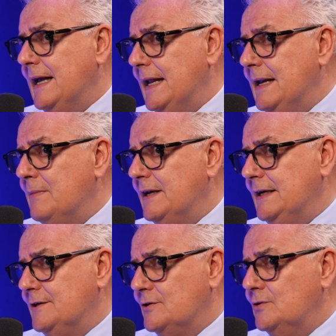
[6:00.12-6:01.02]
any money
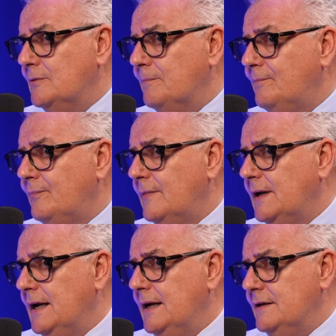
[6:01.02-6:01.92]
at all.
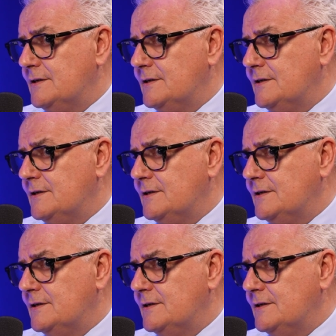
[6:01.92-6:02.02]
Okay,